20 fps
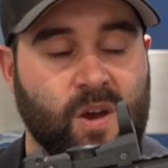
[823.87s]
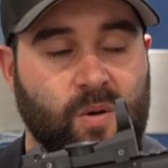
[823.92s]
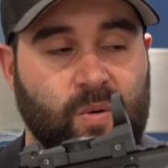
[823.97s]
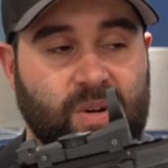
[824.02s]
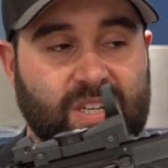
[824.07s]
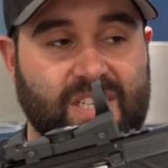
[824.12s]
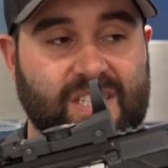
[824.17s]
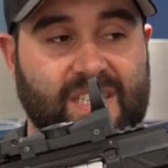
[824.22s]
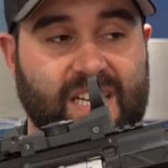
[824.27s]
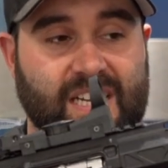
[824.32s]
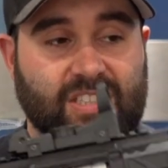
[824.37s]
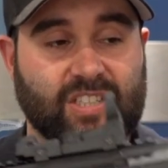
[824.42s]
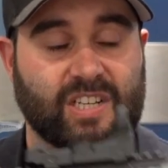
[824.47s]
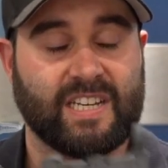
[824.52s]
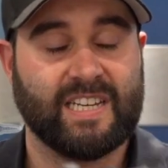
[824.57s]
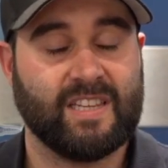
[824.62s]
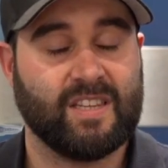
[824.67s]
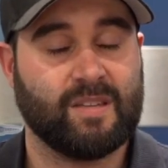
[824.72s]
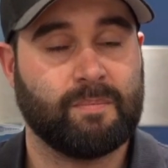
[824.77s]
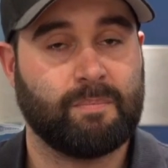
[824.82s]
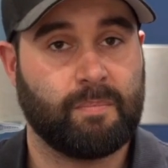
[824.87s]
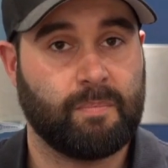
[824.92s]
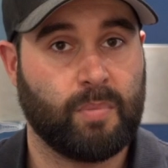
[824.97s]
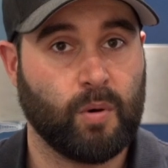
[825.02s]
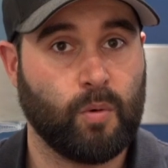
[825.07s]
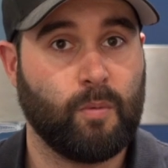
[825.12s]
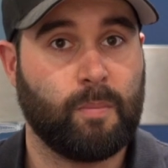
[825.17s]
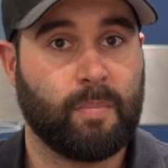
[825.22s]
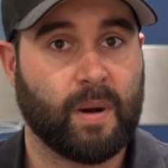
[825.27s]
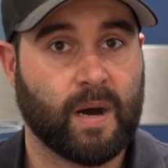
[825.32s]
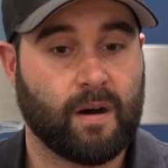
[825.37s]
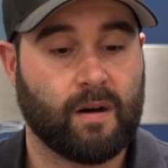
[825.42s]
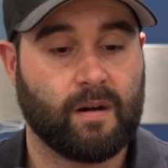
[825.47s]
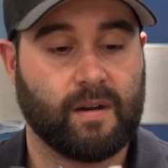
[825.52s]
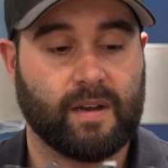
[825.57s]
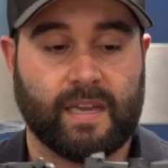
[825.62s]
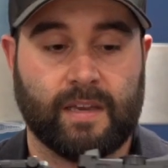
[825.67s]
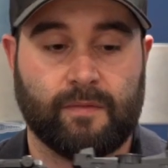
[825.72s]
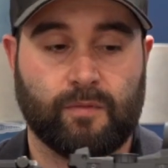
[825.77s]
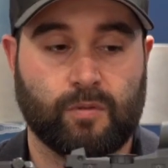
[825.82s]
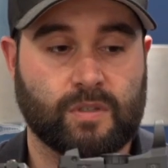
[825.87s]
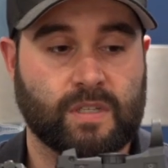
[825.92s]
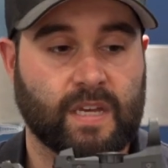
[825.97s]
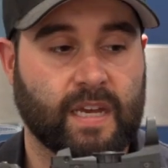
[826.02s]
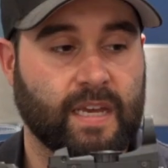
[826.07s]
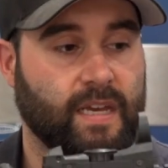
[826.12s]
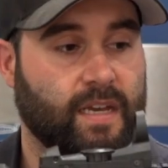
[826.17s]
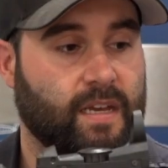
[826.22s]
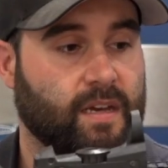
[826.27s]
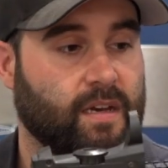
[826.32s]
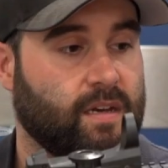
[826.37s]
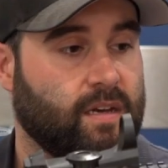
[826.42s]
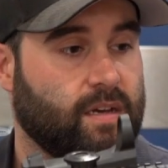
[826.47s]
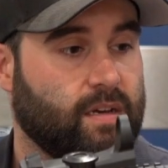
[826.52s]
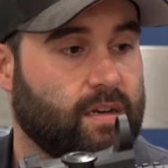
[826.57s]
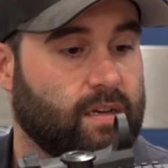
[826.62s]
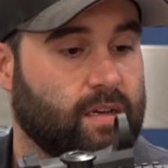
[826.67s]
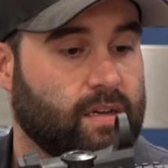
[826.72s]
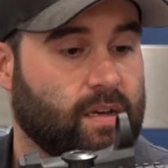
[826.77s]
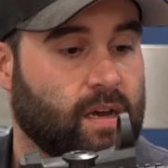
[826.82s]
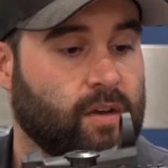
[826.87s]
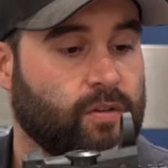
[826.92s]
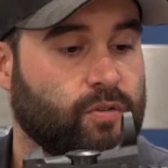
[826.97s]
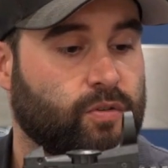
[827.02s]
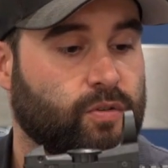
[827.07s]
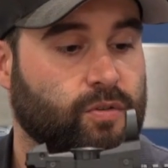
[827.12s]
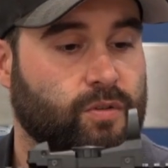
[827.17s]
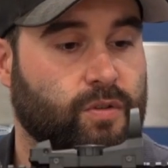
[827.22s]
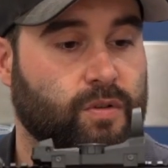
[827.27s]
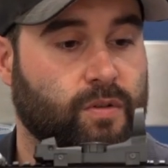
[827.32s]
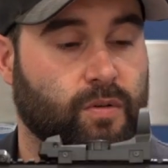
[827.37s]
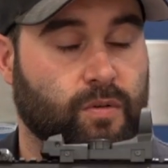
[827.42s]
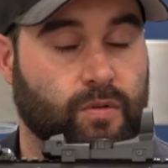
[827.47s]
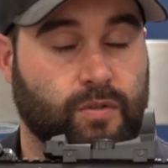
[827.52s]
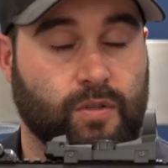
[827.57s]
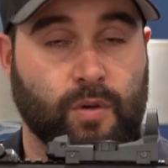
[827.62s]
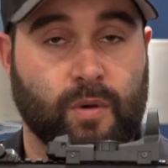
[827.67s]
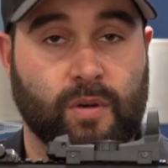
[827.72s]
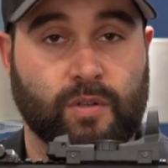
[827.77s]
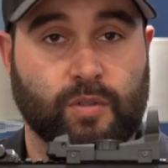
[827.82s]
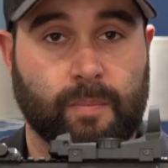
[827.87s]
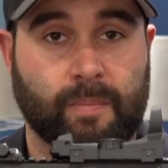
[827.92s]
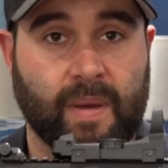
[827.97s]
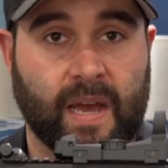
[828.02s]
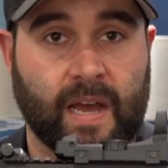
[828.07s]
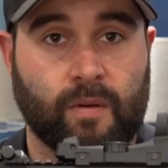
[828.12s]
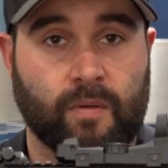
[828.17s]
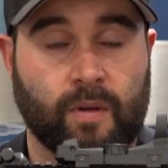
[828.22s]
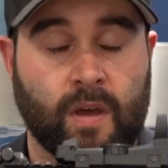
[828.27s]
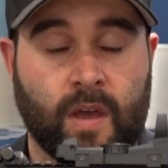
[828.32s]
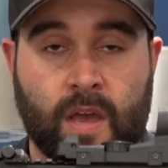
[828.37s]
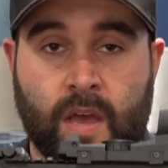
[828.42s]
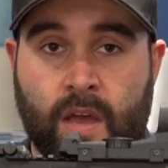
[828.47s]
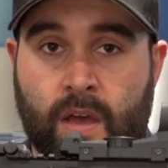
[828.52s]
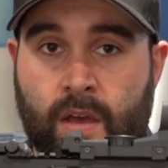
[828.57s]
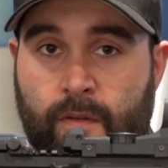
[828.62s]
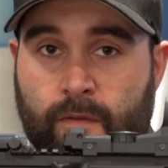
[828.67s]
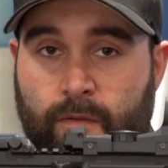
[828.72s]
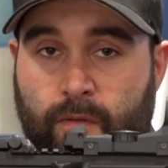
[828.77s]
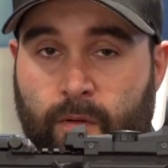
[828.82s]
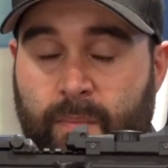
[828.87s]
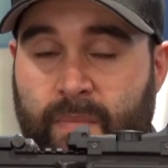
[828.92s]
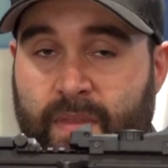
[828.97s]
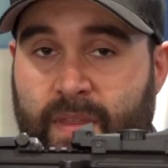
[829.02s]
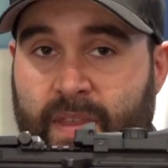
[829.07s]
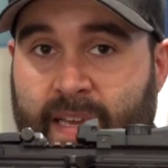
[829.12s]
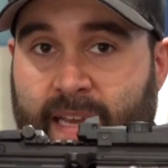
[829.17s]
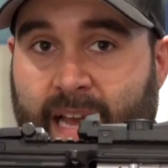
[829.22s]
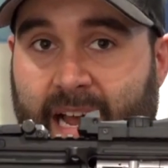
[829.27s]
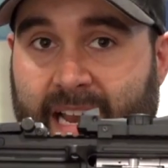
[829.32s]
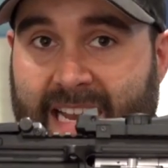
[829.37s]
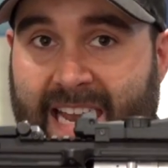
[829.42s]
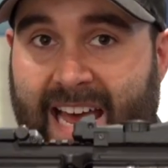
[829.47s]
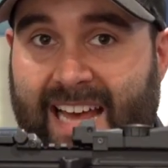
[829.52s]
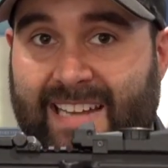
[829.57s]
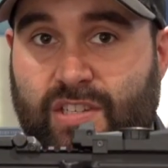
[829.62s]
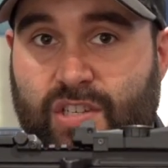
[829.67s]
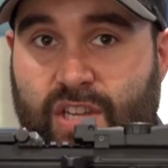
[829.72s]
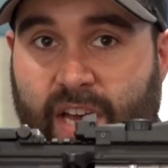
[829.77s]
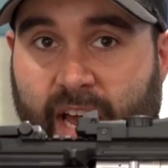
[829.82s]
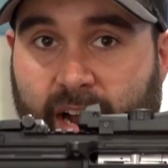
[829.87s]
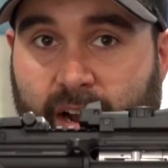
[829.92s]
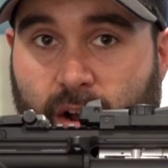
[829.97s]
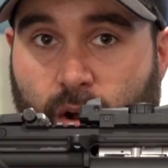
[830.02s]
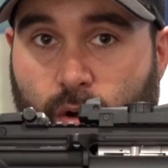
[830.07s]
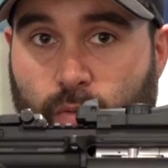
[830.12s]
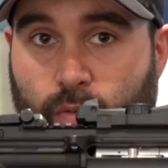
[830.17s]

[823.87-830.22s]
which is actually in the ballpark, give or take £100 or £200 from the Lantac